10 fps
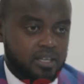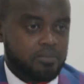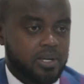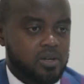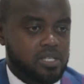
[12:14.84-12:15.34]

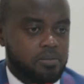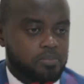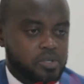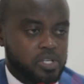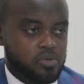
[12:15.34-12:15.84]
Because the
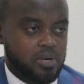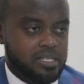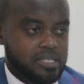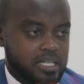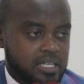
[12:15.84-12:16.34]
process
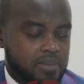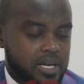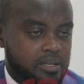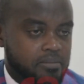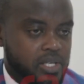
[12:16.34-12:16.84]
was started
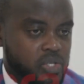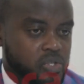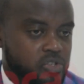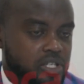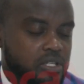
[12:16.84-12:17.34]
by the
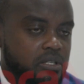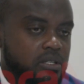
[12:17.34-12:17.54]
ministry,